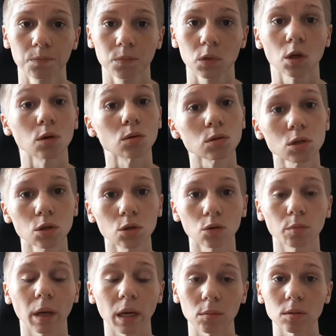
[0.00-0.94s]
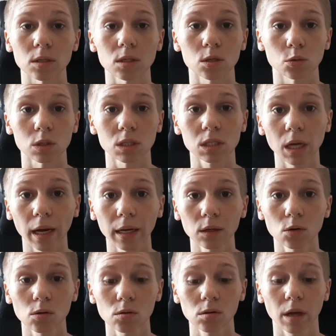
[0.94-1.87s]
those who may be
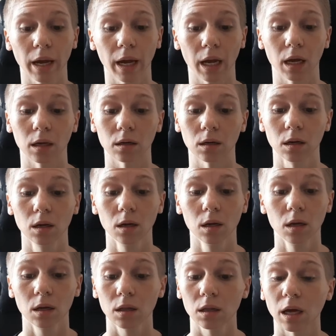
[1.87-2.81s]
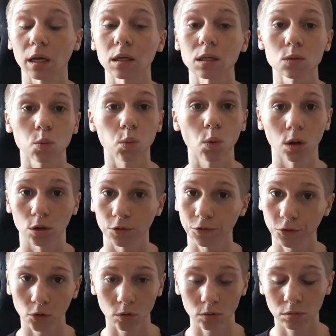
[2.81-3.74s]
suicidal, and that is
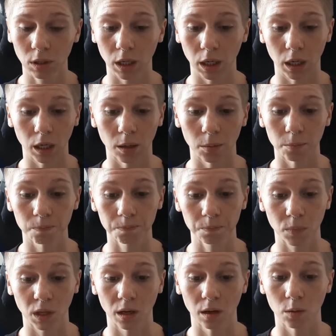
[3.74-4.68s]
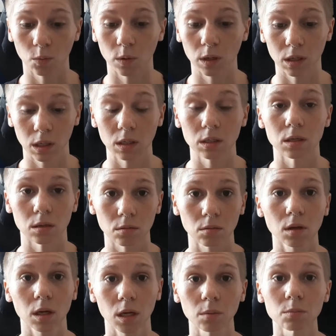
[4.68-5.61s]
wonderful, and we need to
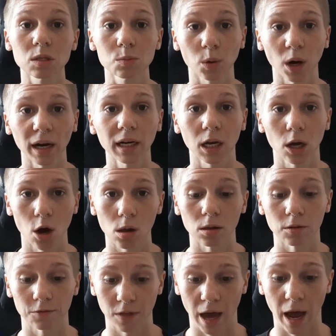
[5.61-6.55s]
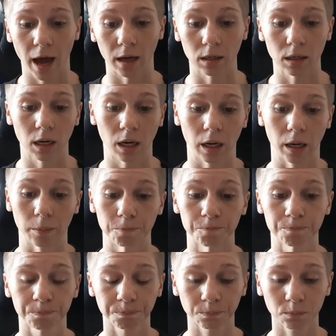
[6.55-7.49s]
keep spreading all of that,
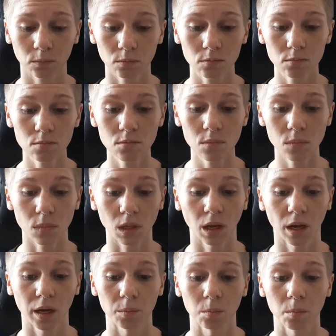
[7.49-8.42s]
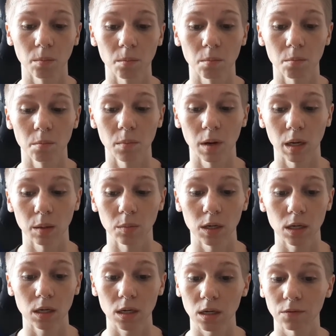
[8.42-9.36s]
and maybe
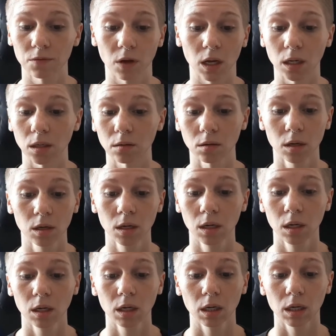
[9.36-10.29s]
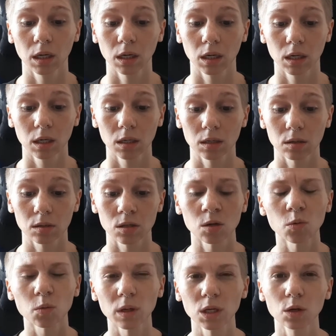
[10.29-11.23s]
even,
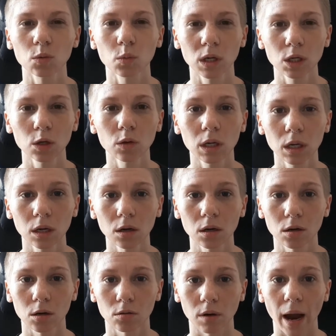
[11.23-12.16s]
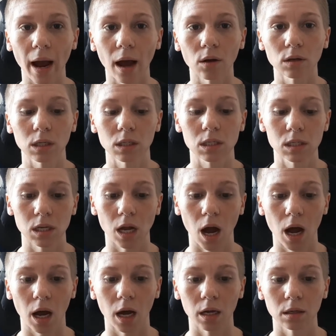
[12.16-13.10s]
so when you hear it around, it's
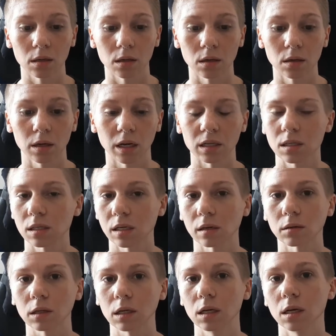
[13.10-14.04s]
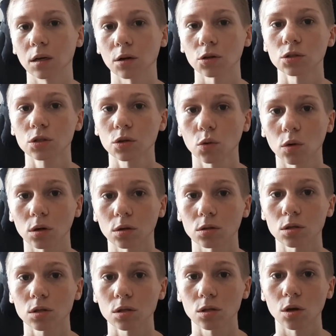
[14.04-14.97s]
not necessarily geared
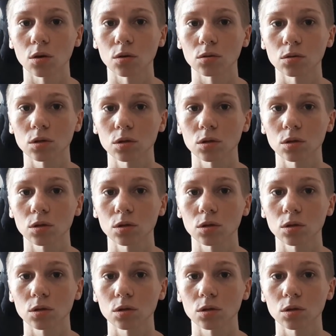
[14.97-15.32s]
towards those